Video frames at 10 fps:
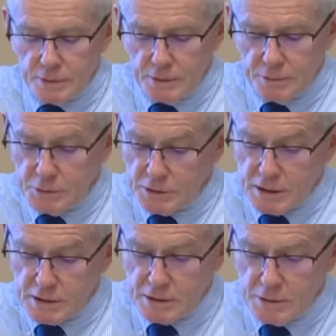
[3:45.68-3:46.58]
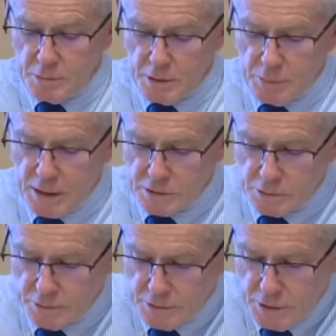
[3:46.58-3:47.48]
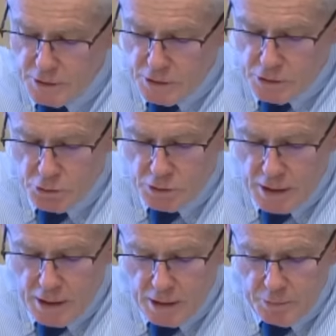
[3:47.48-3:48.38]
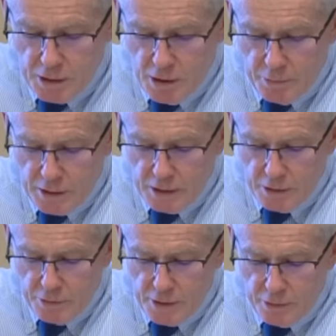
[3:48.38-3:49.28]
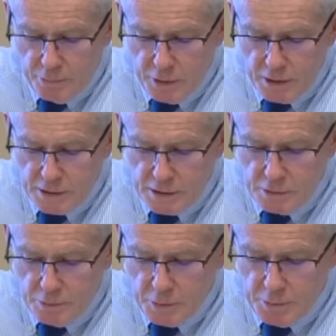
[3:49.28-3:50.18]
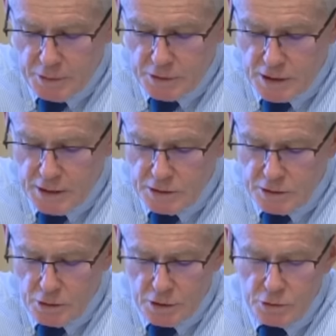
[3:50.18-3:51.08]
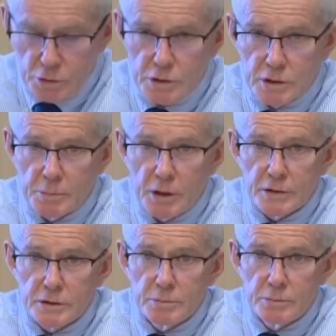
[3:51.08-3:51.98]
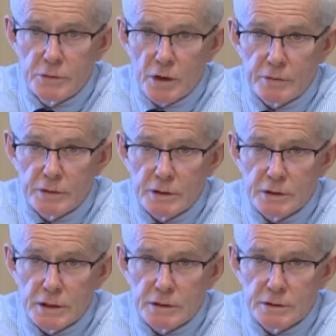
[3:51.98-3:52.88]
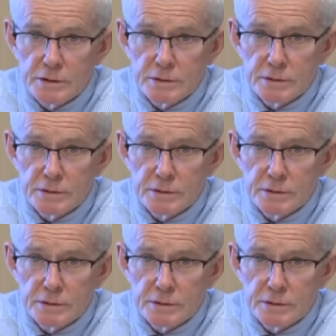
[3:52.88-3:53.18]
which doesn't seem to be impartial. Shouldn't they only be commenting on their ability to implement the changes, not endorsing the policy driving the changes?